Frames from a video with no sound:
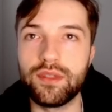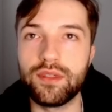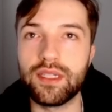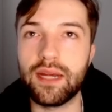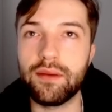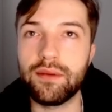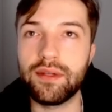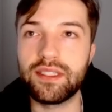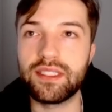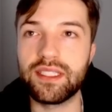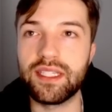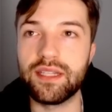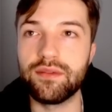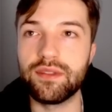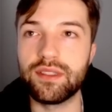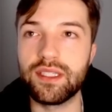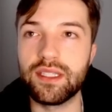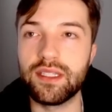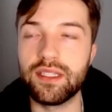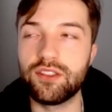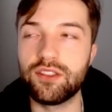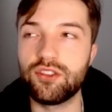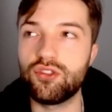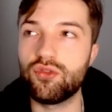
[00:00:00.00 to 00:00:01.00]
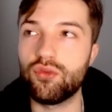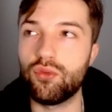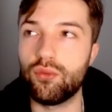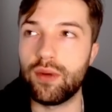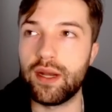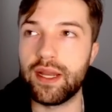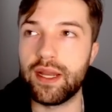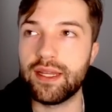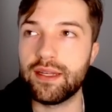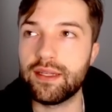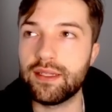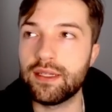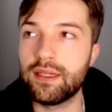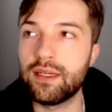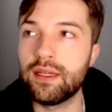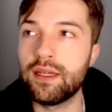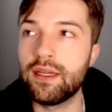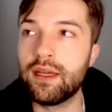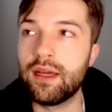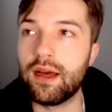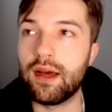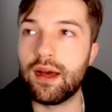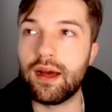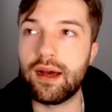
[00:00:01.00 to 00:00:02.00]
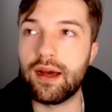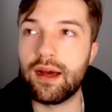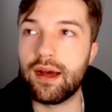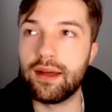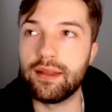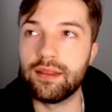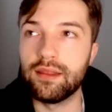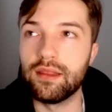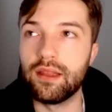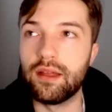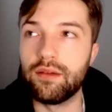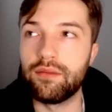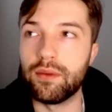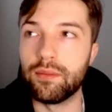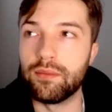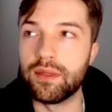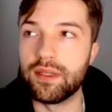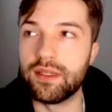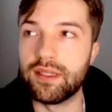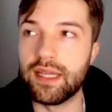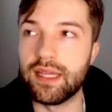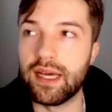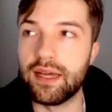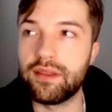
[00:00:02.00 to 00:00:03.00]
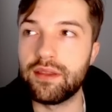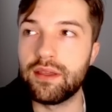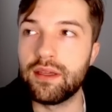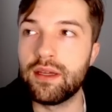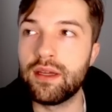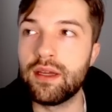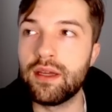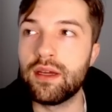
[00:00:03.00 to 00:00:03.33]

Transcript: Tyreek Stevenson is great. I love him to death.